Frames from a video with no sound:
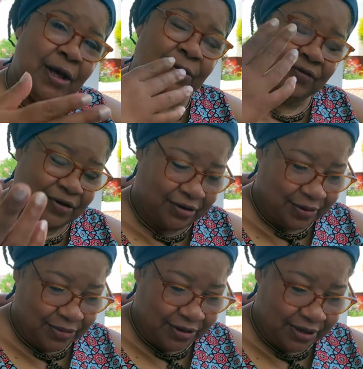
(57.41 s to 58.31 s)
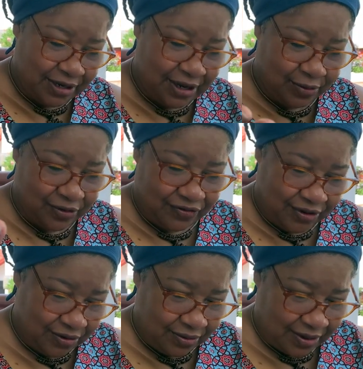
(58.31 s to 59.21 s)
With your community and with
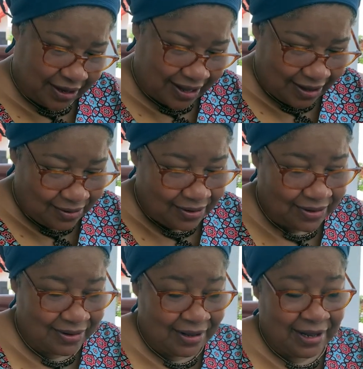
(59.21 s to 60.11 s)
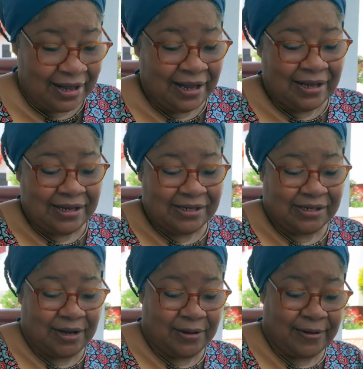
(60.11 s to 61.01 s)
you, Akau.
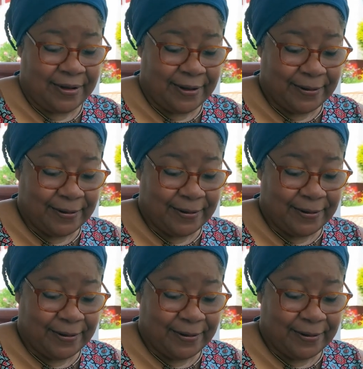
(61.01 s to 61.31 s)
So